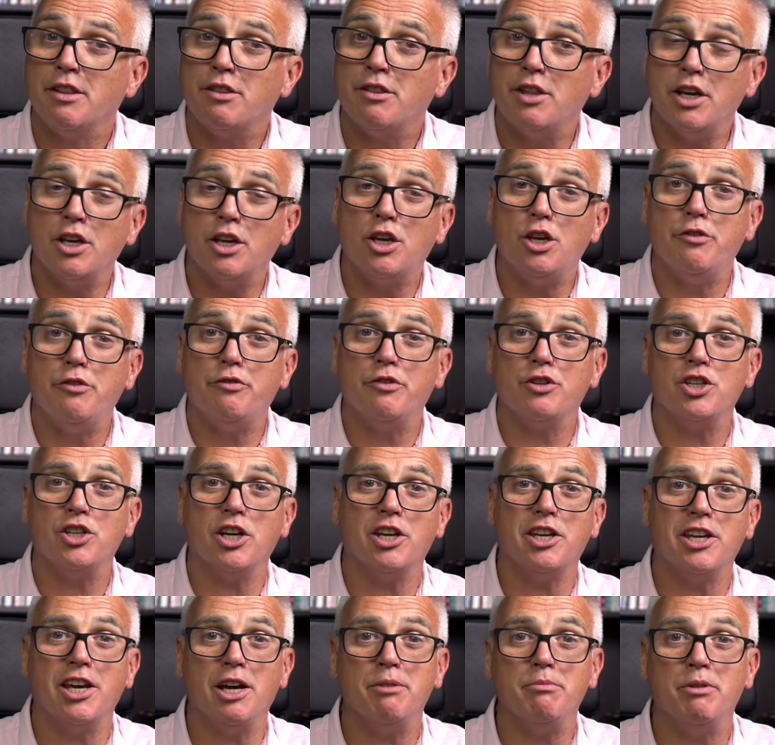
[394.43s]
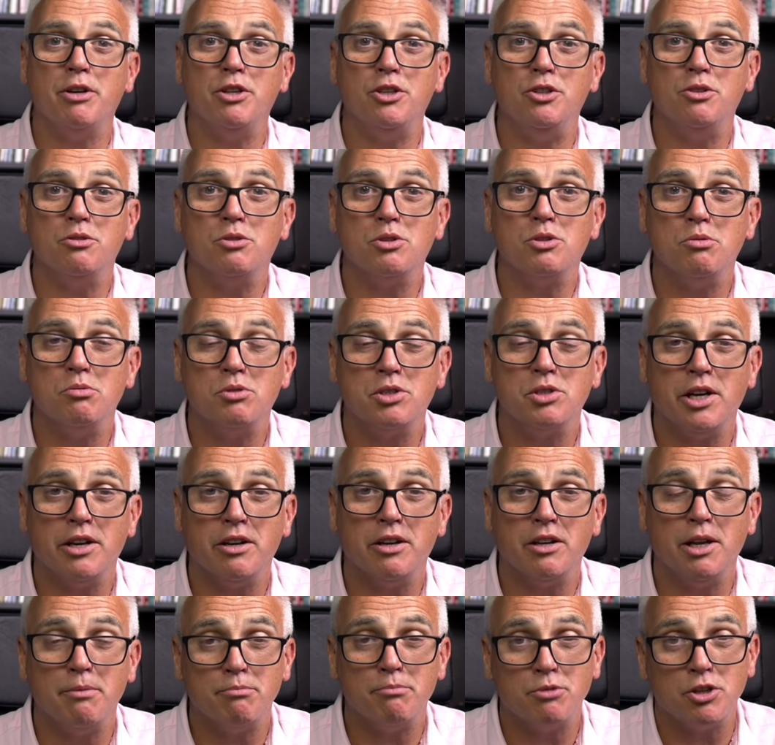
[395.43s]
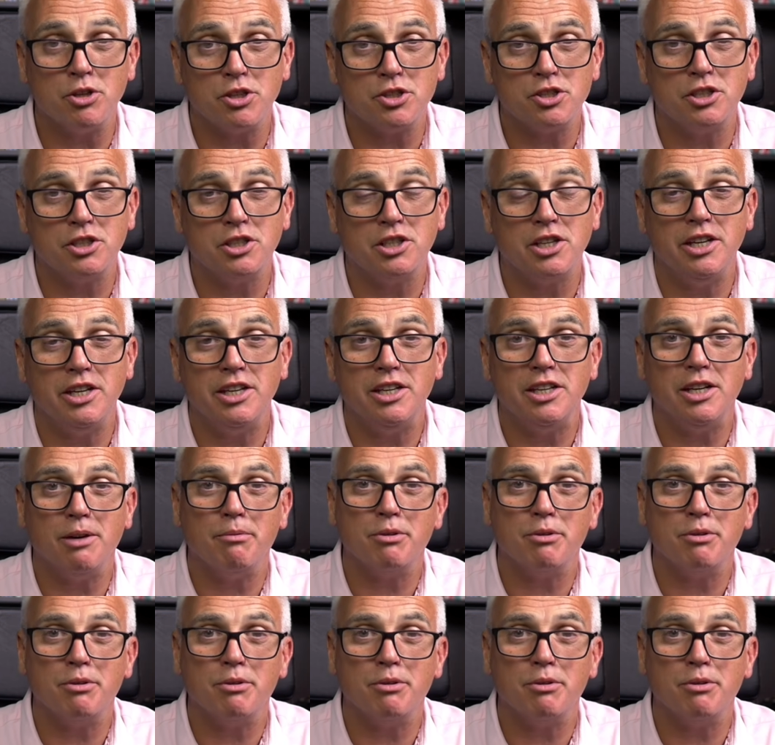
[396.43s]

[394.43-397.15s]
Thank you for checking out my YouTube channel. I'm Justin King.